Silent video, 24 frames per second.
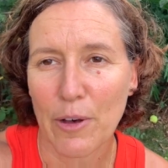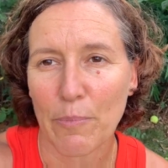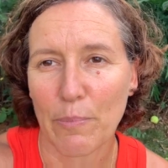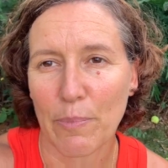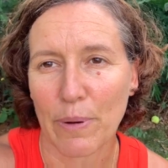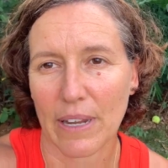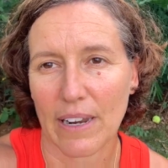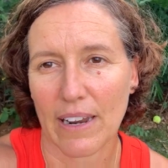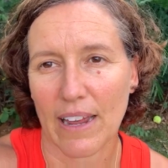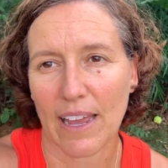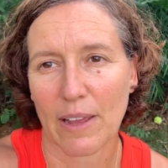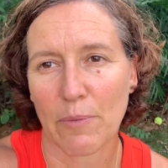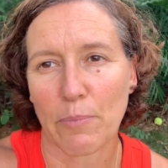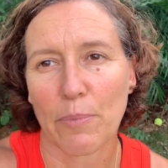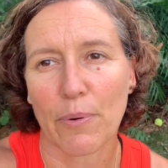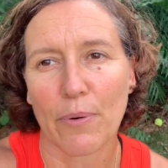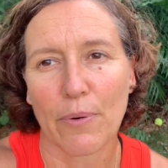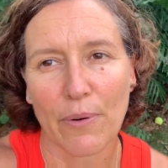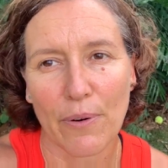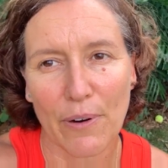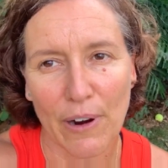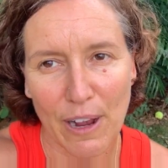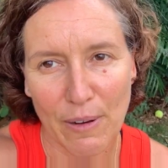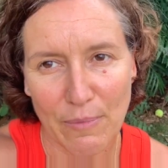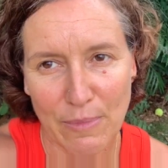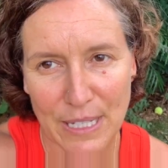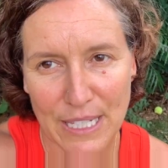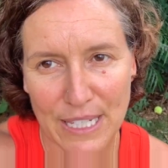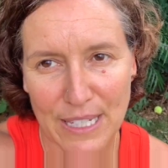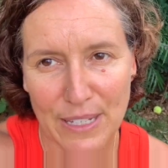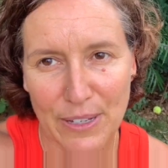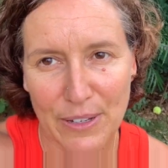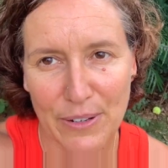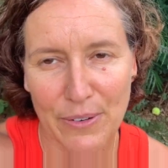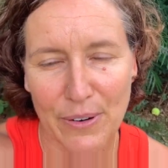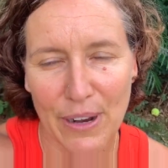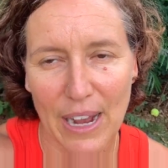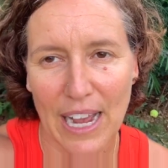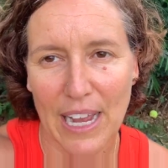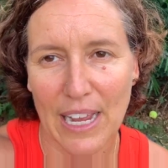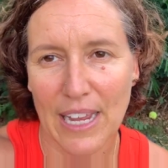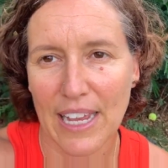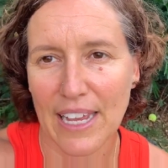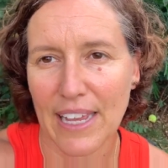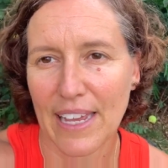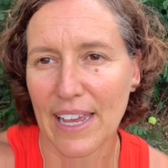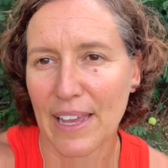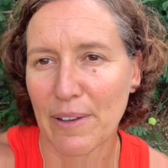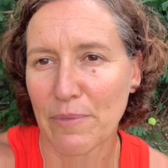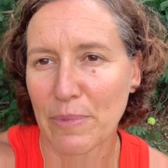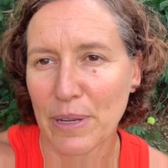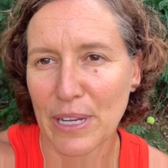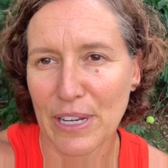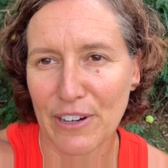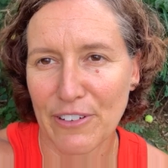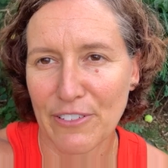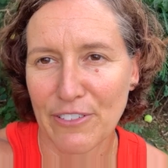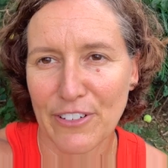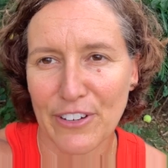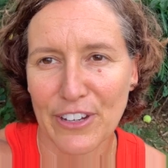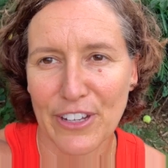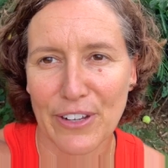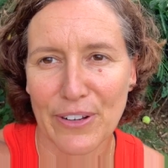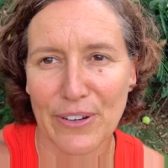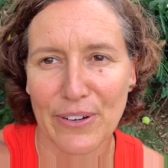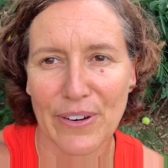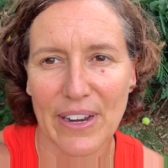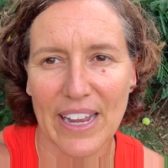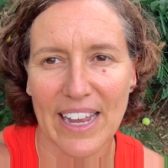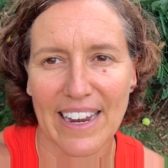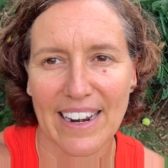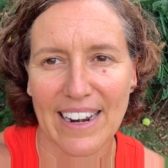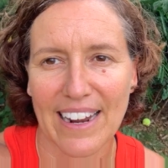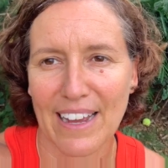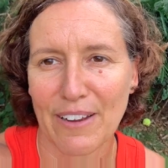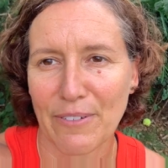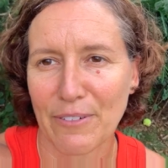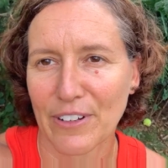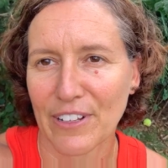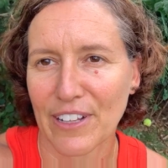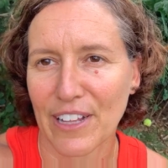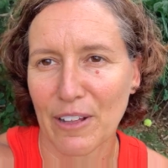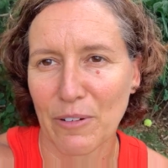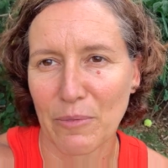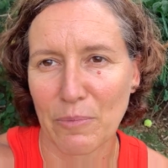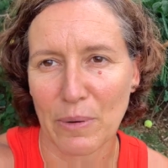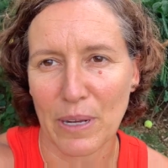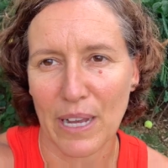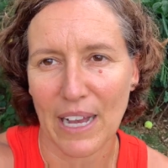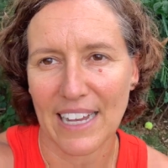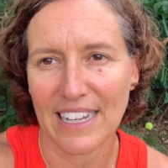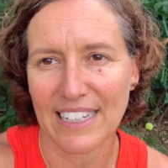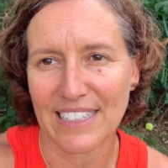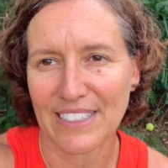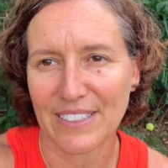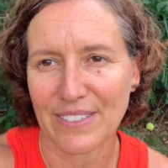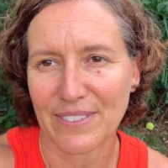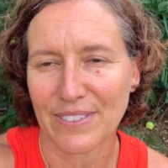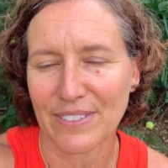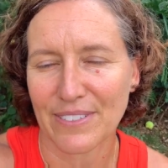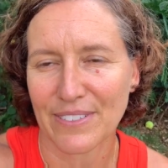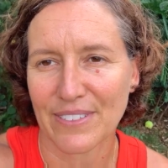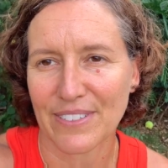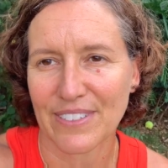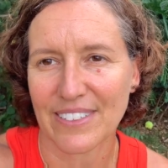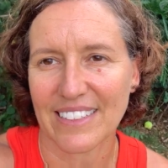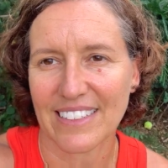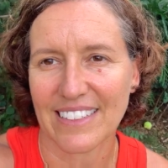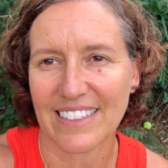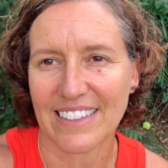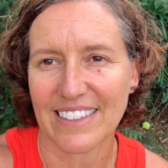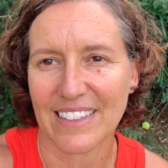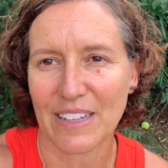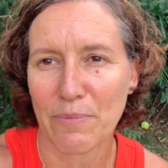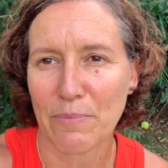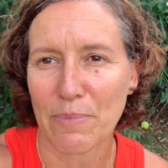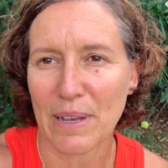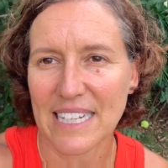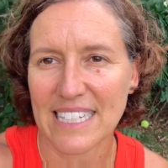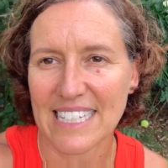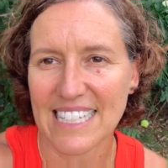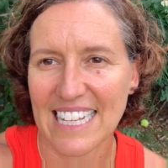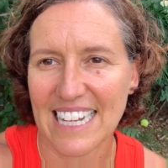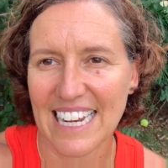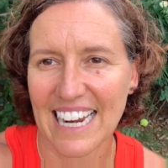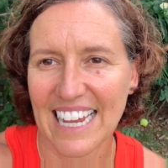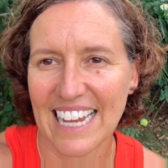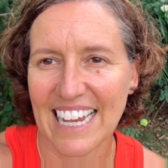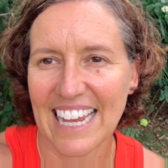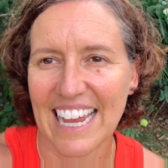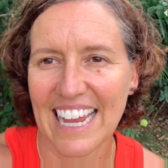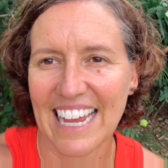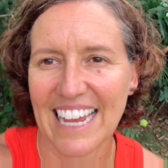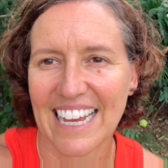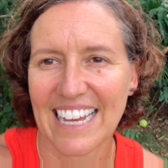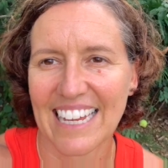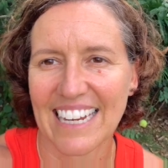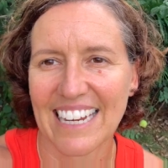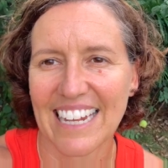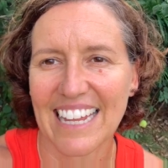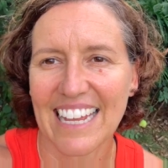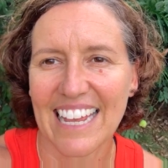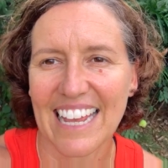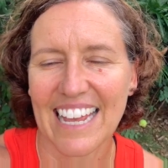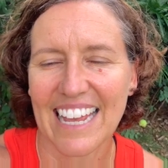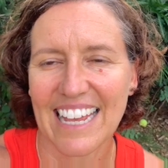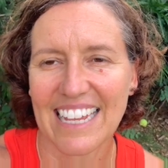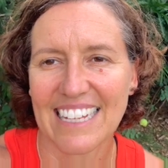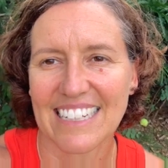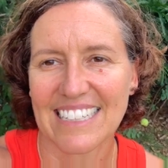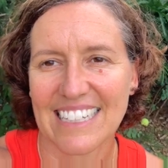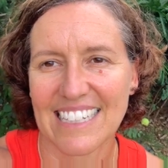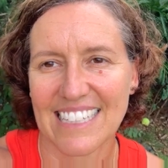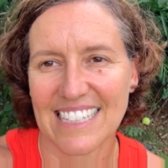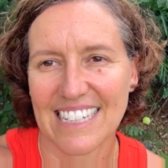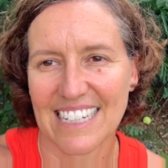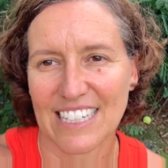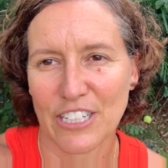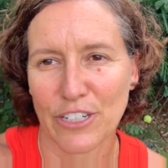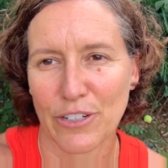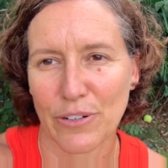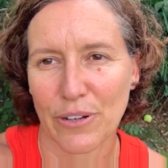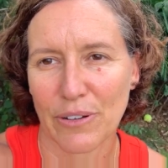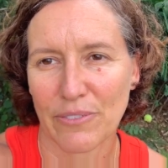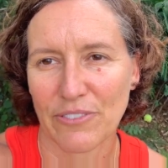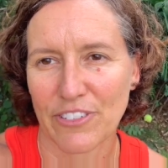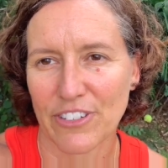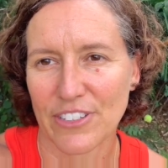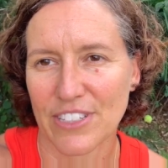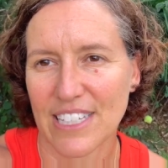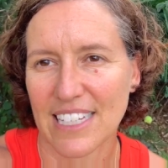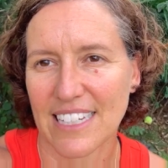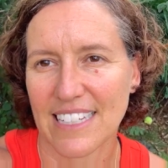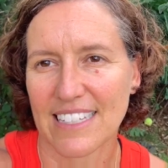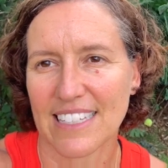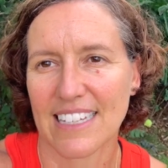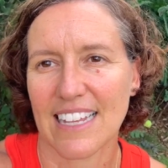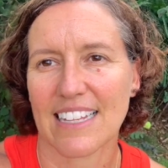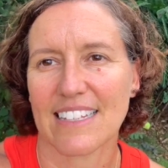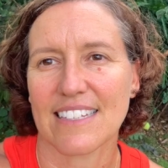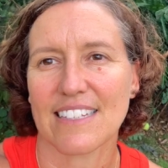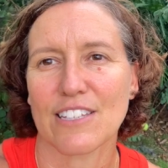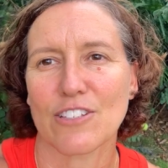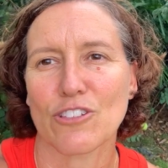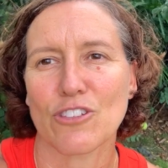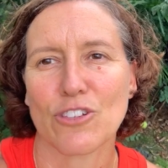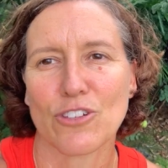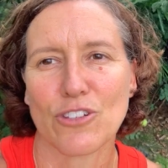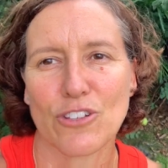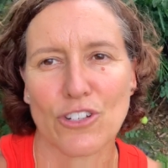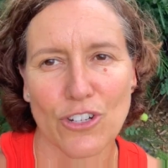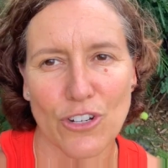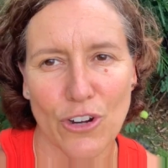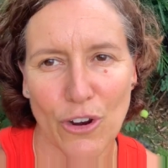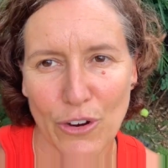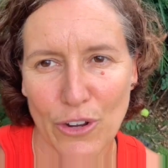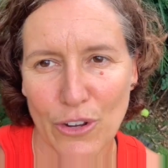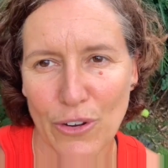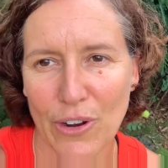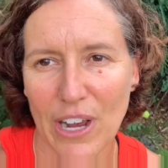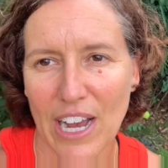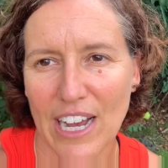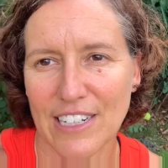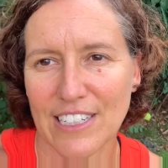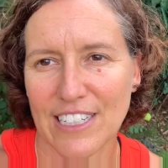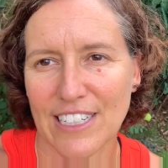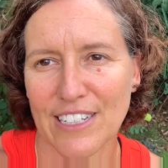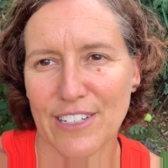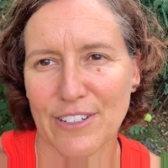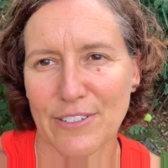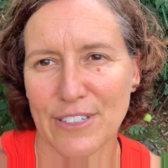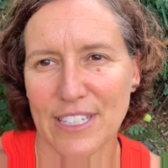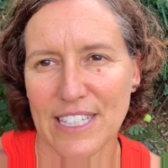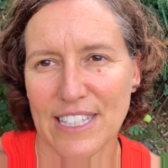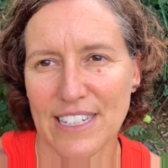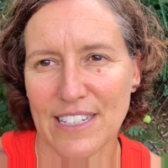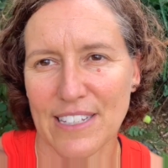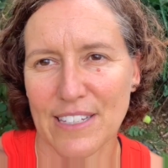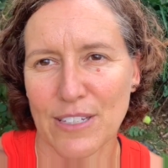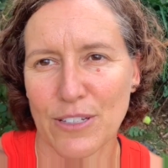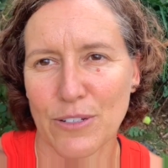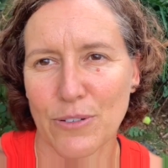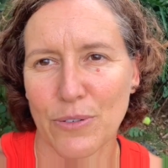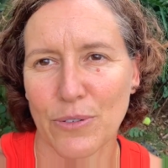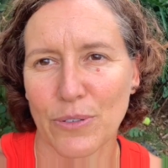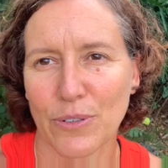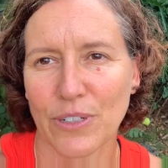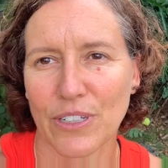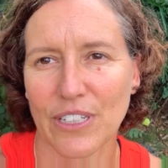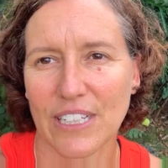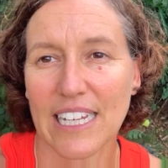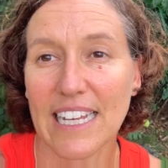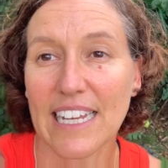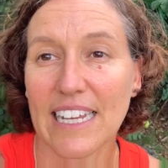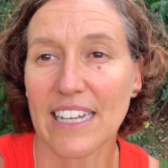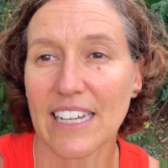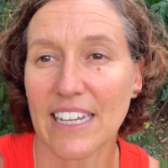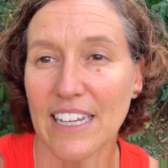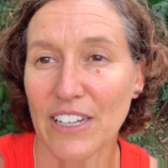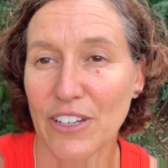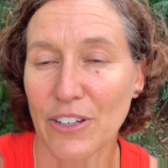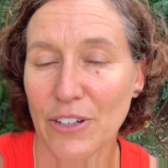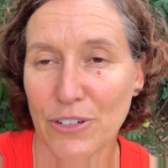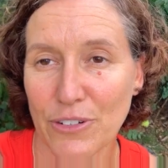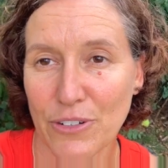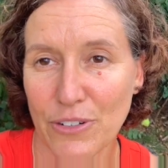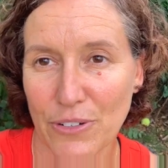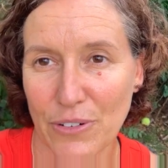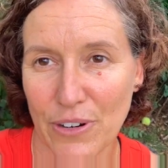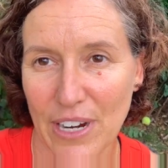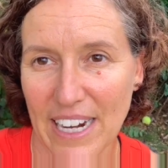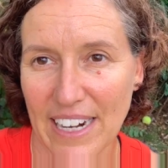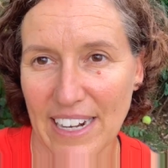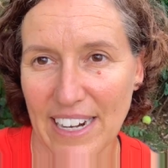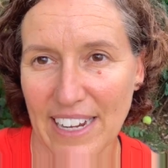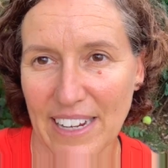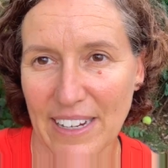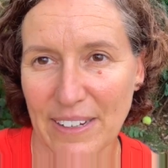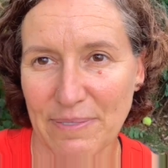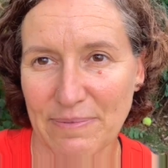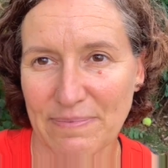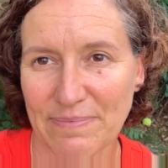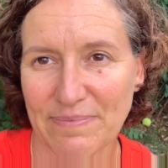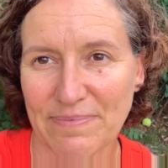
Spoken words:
But I promise you I am here for you, and I will help guide you the best that I can to set you up for success and show you how to use this tool in your training.